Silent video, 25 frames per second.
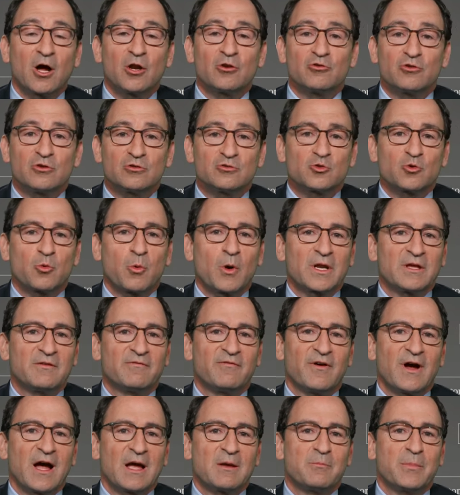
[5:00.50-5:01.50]

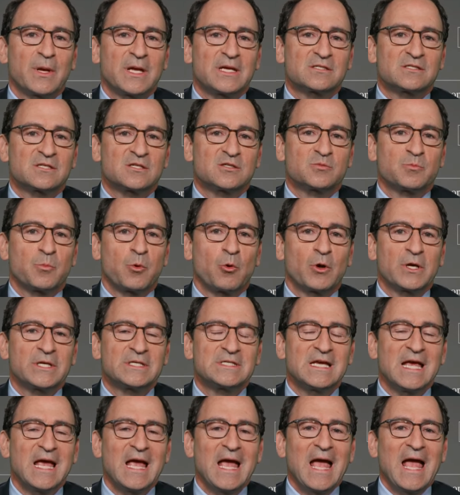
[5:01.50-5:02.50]
125 basis
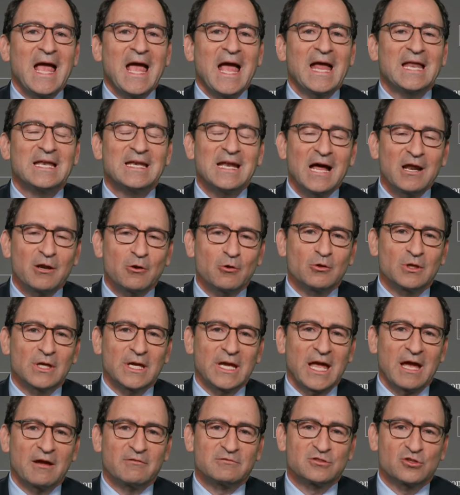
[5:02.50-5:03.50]
points. And not
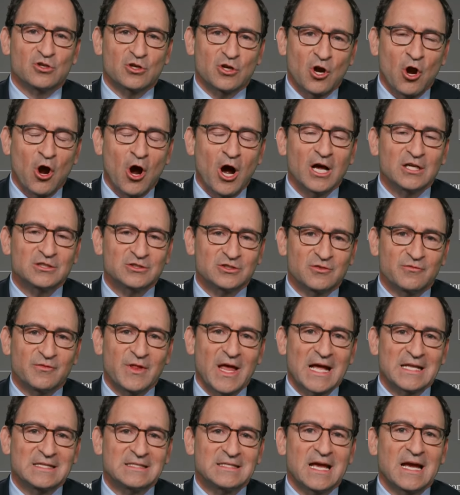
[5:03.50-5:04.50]
only has the cost of
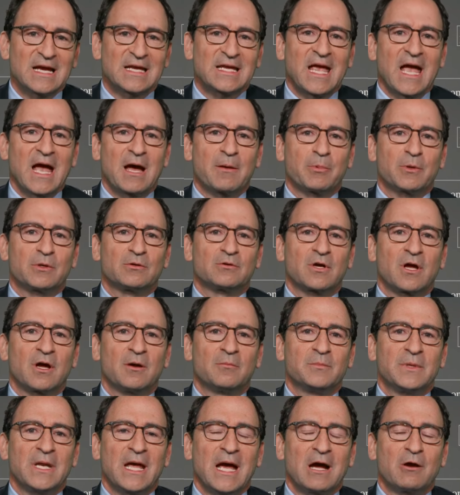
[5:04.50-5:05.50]
that debt capital
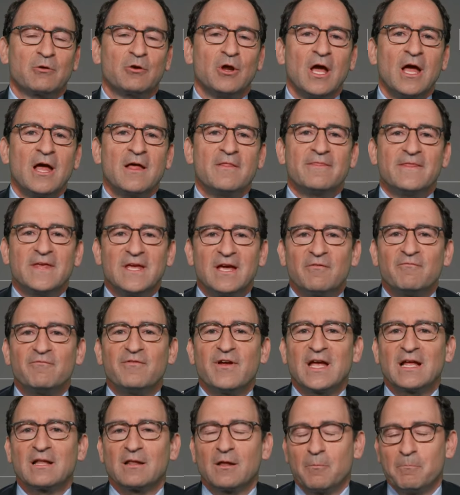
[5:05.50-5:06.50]
come down, the
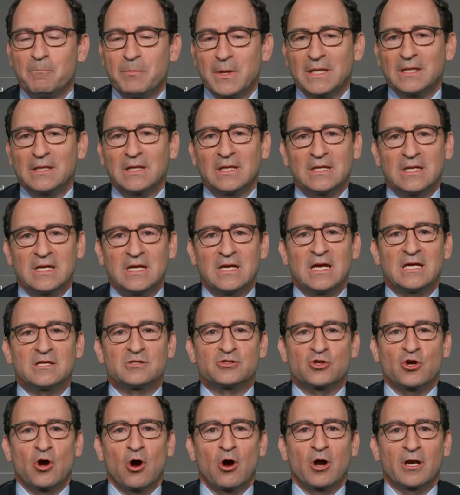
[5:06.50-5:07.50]
availability
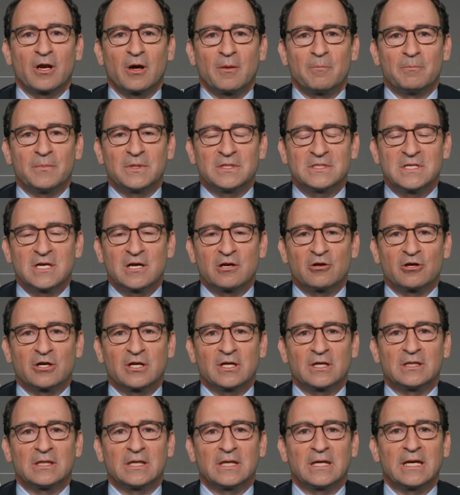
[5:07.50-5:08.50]
has gone up
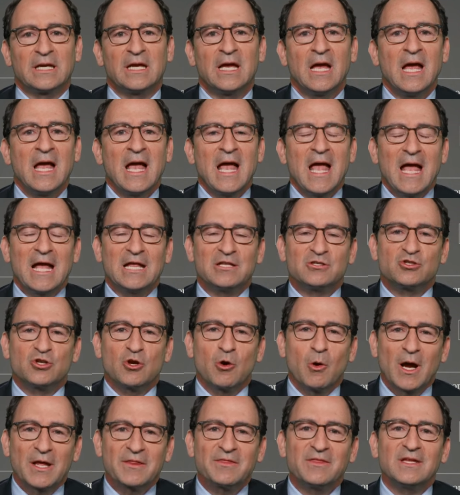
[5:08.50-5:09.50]
materially. And
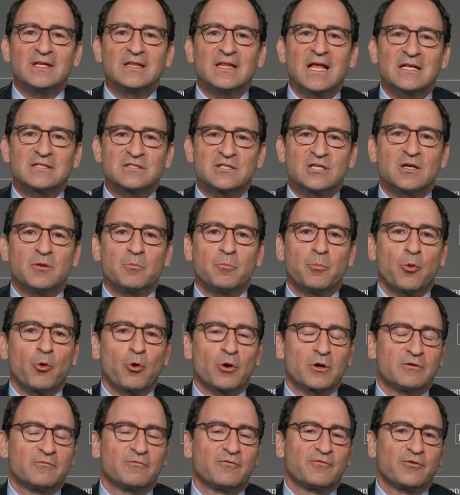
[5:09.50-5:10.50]
so I think that's an
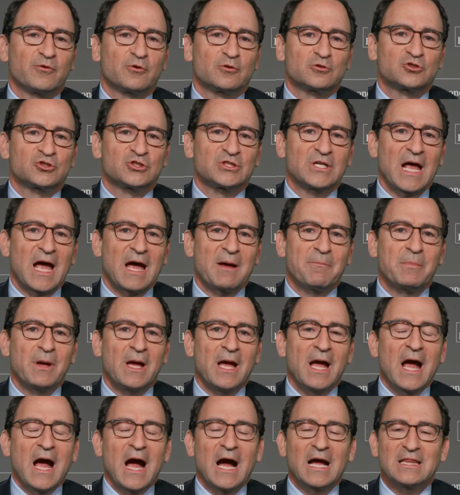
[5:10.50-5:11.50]
important first step.
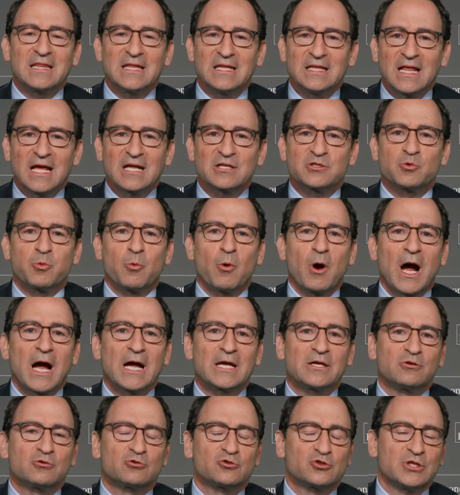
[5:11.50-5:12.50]
I think that's
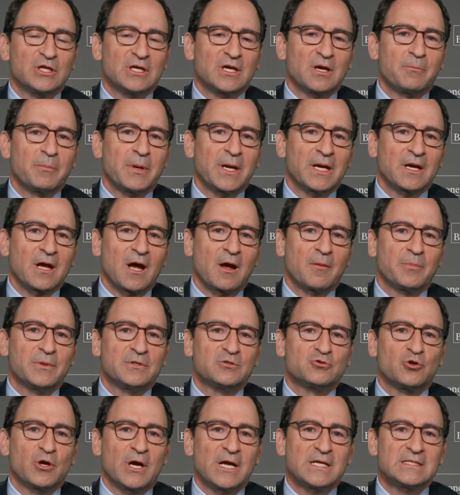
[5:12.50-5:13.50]
why you're seeing a pickup
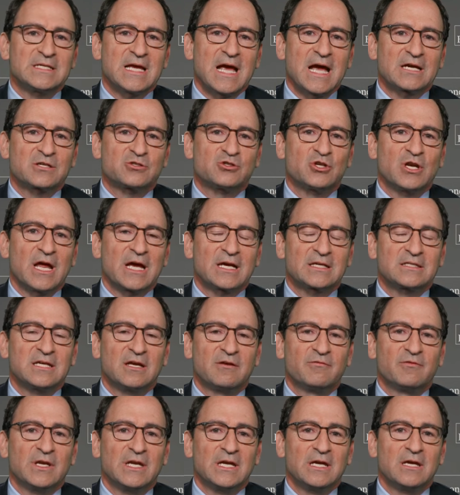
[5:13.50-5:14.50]
in transaction
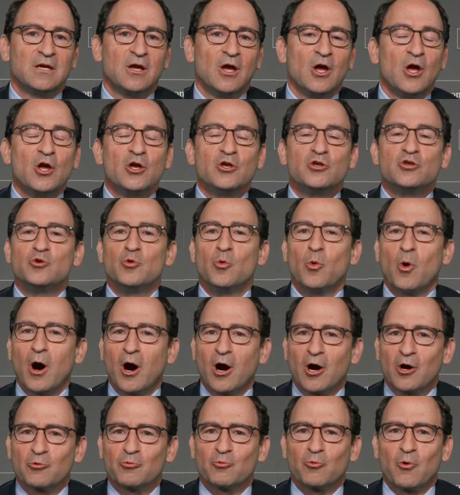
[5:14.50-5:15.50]
activity. You
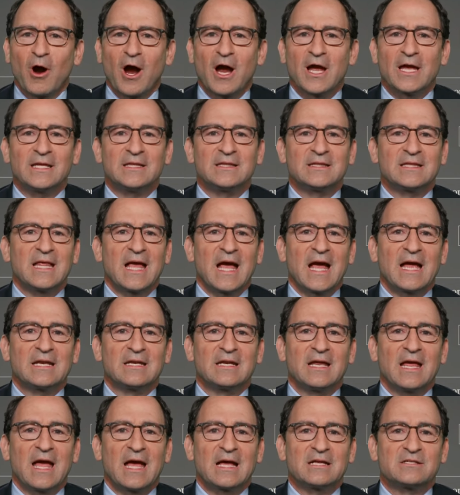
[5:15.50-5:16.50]
are right
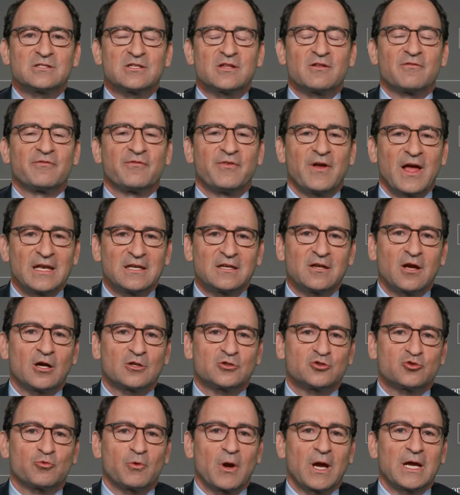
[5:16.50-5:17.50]
that as the Fed
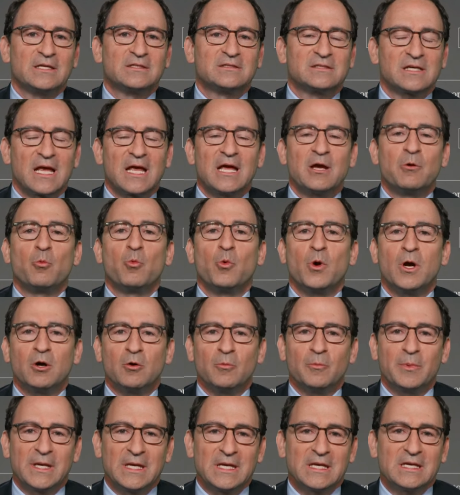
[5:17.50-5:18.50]
cuts rates, it
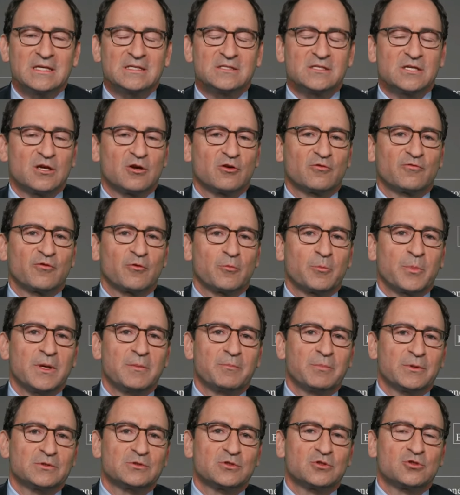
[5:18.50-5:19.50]
will be easier for
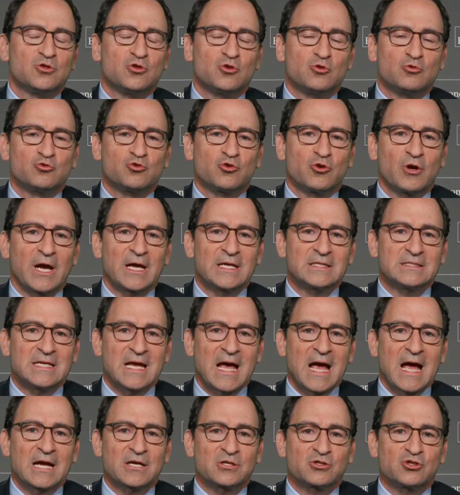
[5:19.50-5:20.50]
people to do
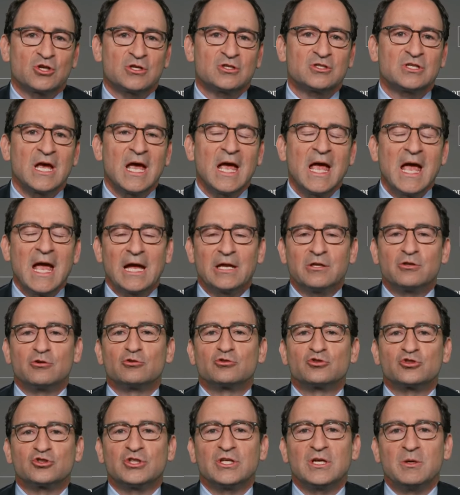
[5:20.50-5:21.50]
transactions, and
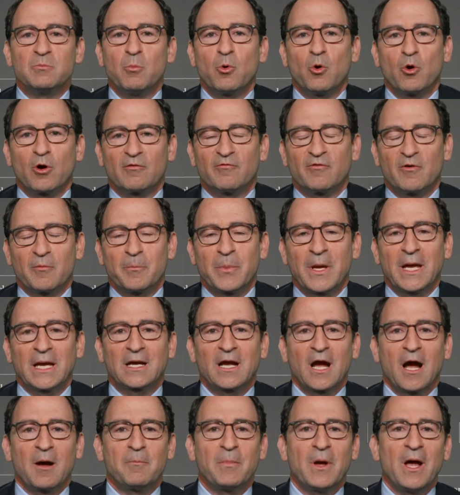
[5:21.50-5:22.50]
you'll see more of a
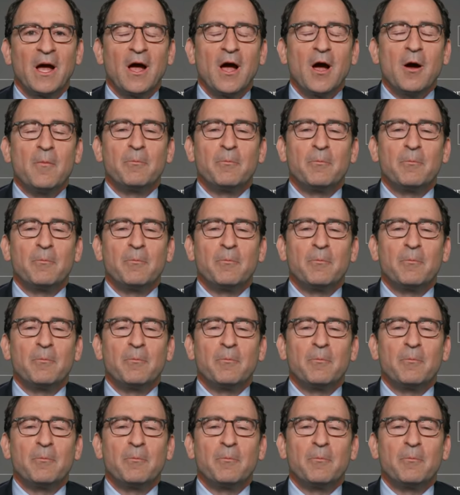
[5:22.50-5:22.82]
pickup.